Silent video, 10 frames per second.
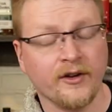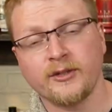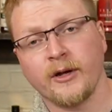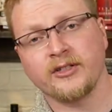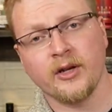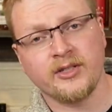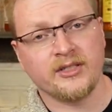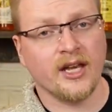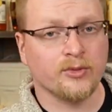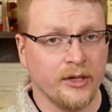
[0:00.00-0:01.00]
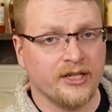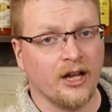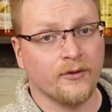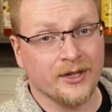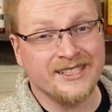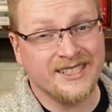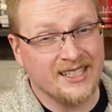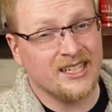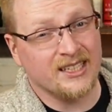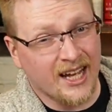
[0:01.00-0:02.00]
far as price goes, this does retail for
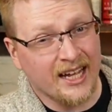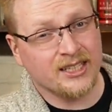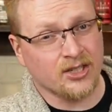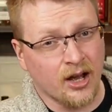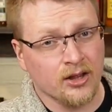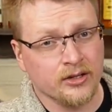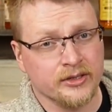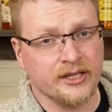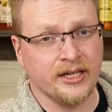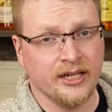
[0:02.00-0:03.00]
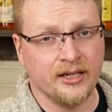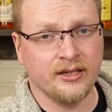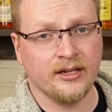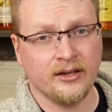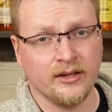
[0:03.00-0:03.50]
$69 in